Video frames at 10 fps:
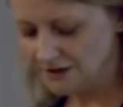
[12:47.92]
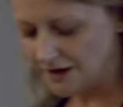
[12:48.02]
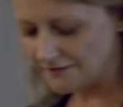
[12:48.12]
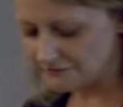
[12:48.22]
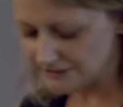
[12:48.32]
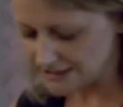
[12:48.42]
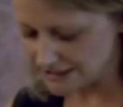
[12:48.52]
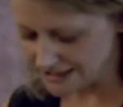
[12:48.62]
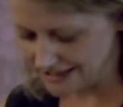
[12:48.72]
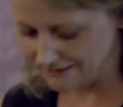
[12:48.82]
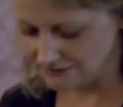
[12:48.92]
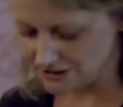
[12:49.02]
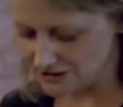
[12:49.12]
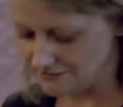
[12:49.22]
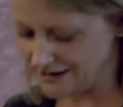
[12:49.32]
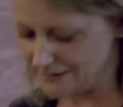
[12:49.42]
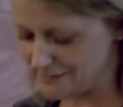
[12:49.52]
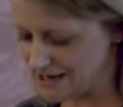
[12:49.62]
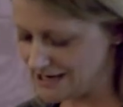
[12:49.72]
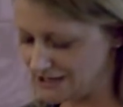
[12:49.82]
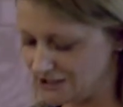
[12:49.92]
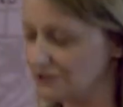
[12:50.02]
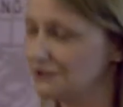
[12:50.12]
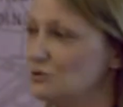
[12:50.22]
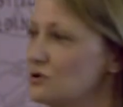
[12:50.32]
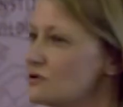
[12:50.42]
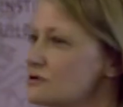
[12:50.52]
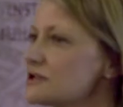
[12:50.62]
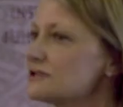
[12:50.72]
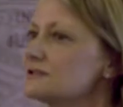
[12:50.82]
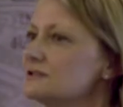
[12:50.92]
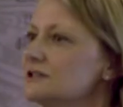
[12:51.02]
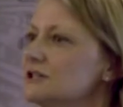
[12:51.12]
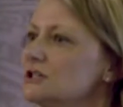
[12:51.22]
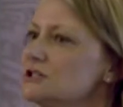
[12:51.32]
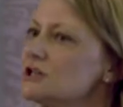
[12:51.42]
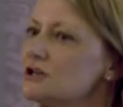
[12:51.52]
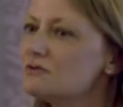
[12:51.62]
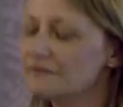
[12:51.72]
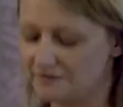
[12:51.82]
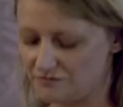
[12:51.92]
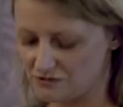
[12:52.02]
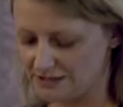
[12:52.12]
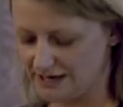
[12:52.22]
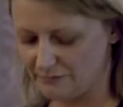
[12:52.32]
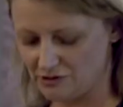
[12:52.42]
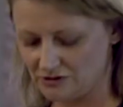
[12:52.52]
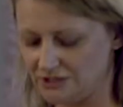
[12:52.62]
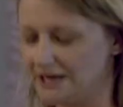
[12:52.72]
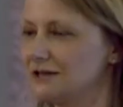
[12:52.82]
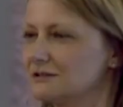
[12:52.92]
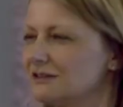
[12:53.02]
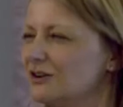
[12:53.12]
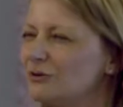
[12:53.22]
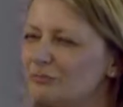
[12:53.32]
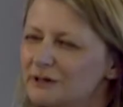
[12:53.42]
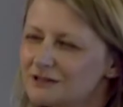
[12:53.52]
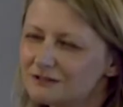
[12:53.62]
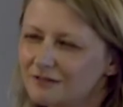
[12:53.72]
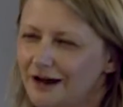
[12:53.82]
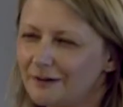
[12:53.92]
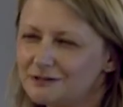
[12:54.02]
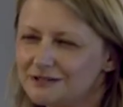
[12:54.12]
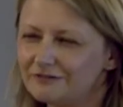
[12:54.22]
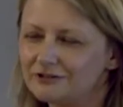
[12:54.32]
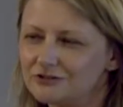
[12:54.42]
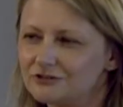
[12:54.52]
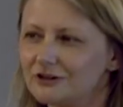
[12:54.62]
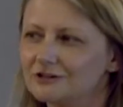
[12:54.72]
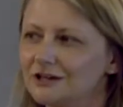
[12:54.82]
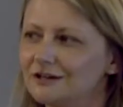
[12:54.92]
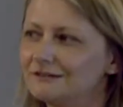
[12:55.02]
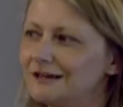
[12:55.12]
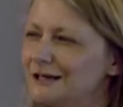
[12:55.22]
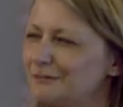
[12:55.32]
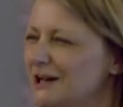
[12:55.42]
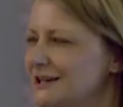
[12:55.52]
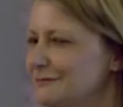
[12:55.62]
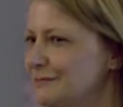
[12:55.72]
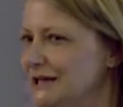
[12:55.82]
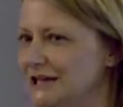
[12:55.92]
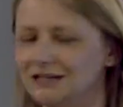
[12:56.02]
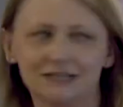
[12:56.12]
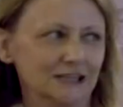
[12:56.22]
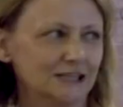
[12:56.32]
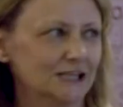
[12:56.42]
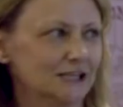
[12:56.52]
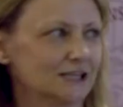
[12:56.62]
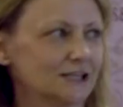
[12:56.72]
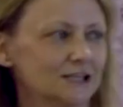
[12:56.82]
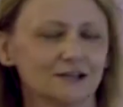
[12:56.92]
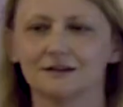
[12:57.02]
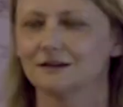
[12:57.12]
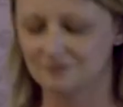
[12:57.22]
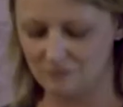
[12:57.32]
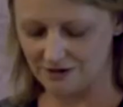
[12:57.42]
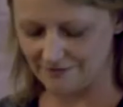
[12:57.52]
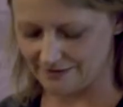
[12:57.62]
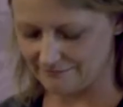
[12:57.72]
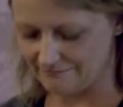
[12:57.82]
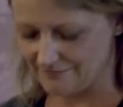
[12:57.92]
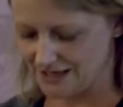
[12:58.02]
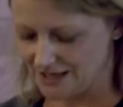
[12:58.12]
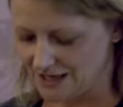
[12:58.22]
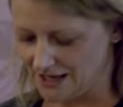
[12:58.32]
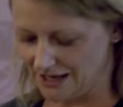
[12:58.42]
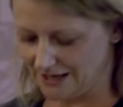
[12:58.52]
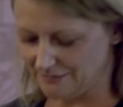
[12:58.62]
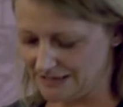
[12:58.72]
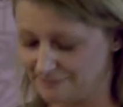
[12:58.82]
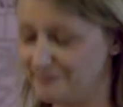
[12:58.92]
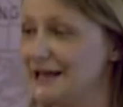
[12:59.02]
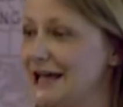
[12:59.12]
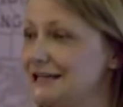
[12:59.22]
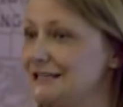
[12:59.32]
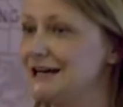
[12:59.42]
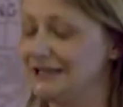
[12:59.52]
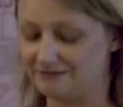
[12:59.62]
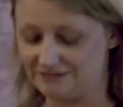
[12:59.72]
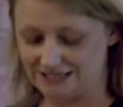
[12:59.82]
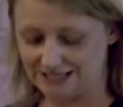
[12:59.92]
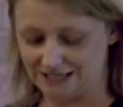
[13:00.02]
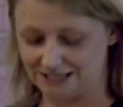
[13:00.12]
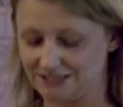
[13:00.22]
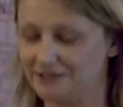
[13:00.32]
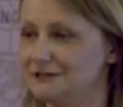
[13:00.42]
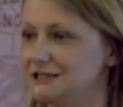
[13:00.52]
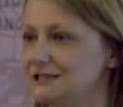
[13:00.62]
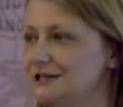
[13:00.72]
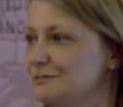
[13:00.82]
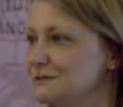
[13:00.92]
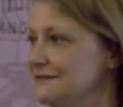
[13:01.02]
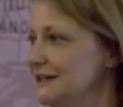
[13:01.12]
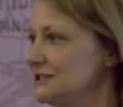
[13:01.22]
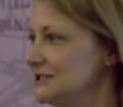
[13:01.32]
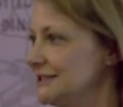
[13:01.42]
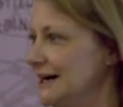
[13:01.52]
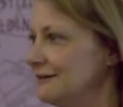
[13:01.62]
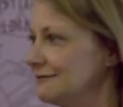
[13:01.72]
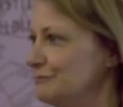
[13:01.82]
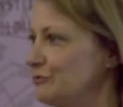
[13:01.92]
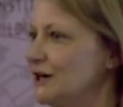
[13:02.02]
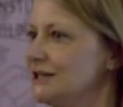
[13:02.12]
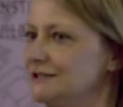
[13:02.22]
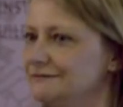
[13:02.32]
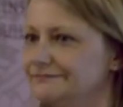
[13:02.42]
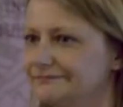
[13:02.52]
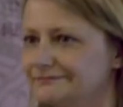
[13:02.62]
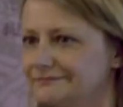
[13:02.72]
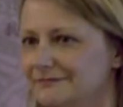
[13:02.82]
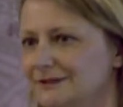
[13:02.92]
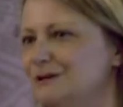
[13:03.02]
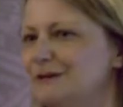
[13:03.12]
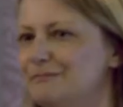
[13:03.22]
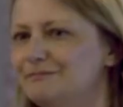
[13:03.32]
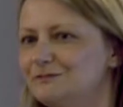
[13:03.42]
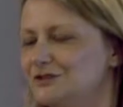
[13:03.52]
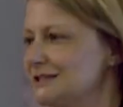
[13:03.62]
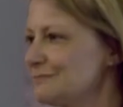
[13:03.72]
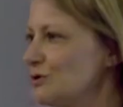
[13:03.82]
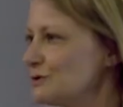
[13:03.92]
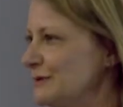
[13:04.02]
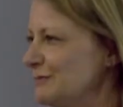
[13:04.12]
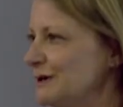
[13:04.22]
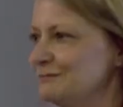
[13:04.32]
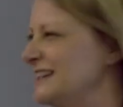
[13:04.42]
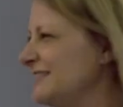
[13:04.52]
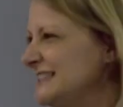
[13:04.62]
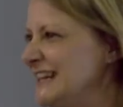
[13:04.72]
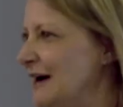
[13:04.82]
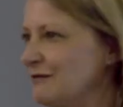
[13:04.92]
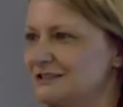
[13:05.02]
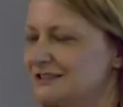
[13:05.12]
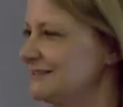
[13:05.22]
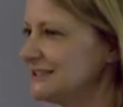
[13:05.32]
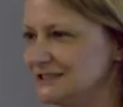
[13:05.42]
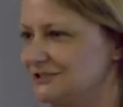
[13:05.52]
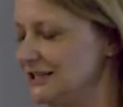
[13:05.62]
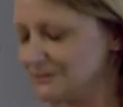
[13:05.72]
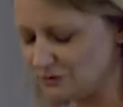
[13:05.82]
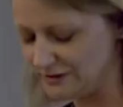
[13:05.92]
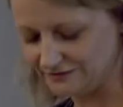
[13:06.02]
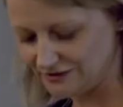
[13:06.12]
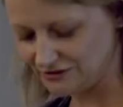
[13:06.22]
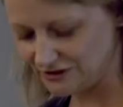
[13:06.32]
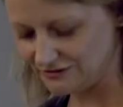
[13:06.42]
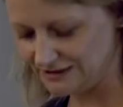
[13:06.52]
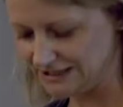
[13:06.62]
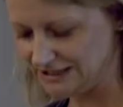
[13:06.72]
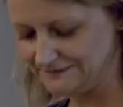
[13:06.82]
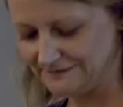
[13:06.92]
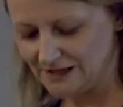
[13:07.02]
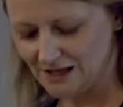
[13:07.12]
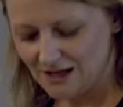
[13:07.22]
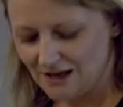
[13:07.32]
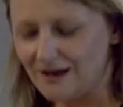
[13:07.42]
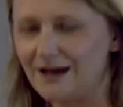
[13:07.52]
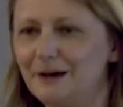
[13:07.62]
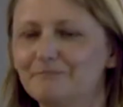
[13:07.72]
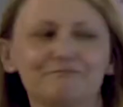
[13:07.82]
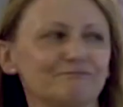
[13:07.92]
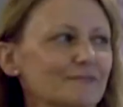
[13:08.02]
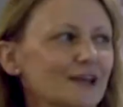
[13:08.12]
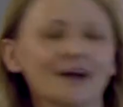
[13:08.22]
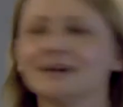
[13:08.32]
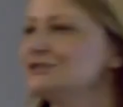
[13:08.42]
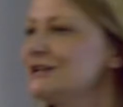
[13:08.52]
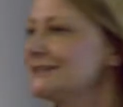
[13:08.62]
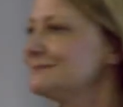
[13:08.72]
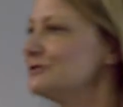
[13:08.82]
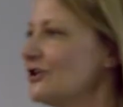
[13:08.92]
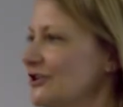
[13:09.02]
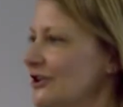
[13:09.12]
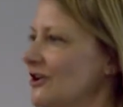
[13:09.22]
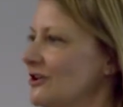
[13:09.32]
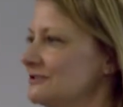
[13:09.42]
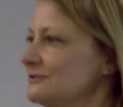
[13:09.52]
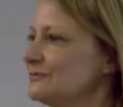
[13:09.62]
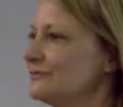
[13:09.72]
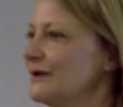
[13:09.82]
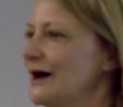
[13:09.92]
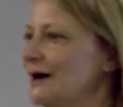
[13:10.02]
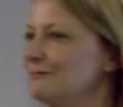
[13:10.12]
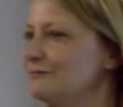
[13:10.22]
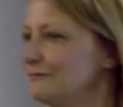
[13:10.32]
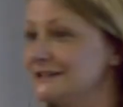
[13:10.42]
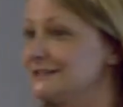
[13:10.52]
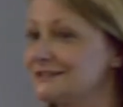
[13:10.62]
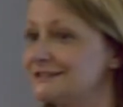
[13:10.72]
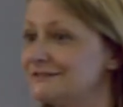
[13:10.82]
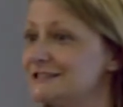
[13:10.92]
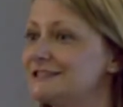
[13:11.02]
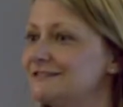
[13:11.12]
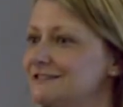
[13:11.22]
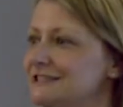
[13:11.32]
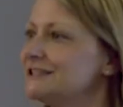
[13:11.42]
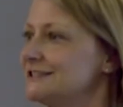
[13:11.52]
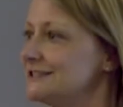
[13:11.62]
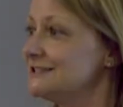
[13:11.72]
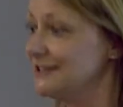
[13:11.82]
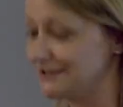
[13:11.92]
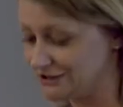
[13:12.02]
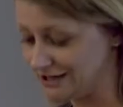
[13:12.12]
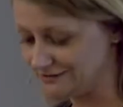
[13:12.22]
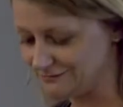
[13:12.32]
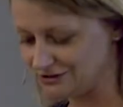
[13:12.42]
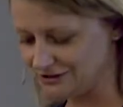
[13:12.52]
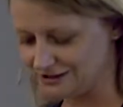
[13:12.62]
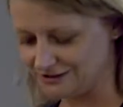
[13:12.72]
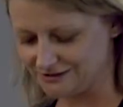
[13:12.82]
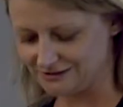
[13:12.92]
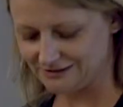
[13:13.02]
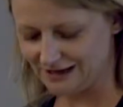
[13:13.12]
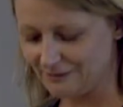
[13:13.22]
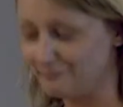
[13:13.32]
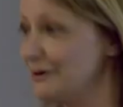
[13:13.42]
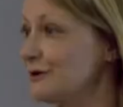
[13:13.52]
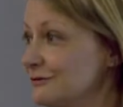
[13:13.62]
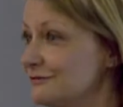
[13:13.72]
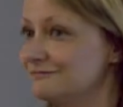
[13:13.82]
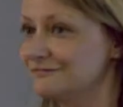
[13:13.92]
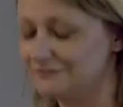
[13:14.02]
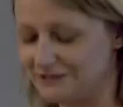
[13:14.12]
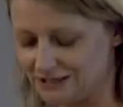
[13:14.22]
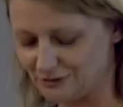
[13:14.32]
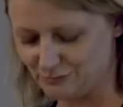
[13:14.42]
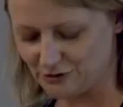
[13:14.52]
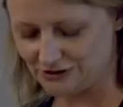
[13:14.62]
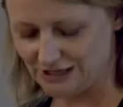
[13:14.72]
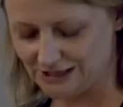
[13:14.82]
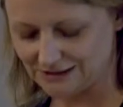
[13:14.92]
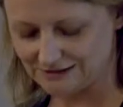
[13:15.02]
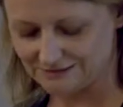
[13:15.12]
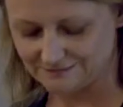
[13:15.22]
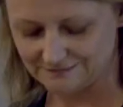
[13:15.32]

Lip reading: Of the recently announced RIBA National Awards, 2 of the 48 projects could be described as infrastructure, and I'm kind of being kind there, because one of them is BA's I-360, which is the observation tower in Brighton. Well, it transports people up and down a tower, so it's transport infrastructure, isn't it? And Chatham Dockyard, fantastic visitor facilities at Chatham Dockyard, both really good projects.